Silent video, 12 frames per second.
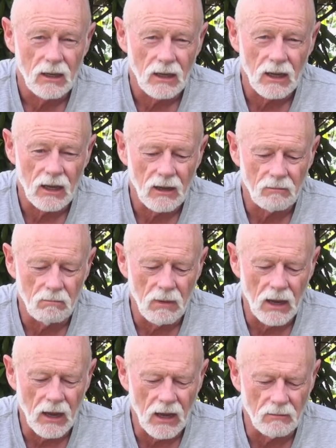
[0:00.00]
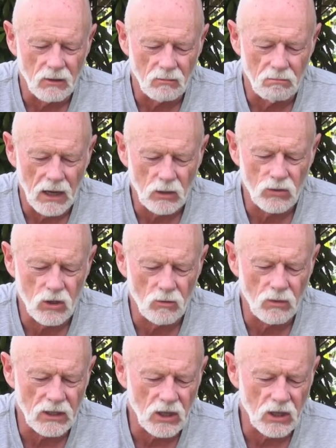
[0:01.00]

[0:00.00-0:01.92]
and manual zoom ring.